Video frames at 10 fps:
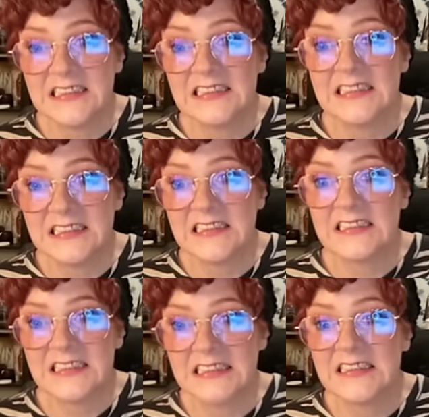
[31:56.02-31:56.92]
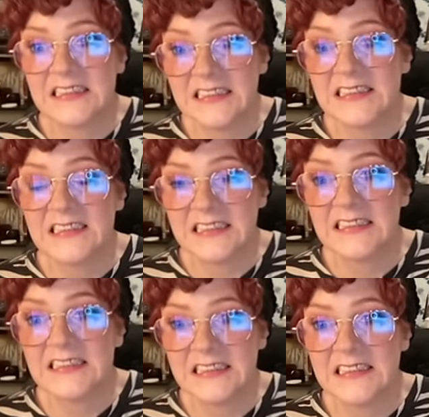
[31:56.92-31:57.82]

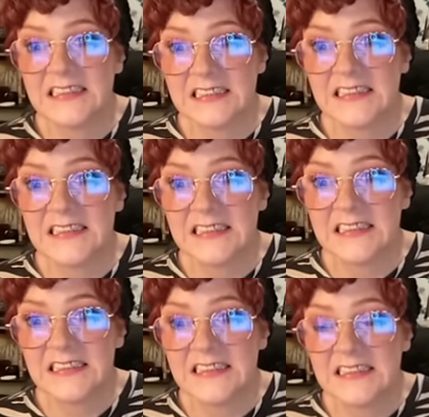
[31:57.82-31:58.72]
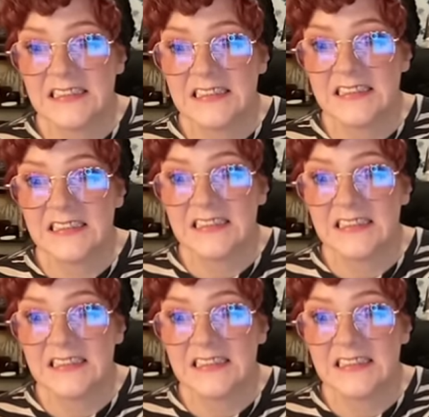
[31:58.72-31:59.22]
(silent)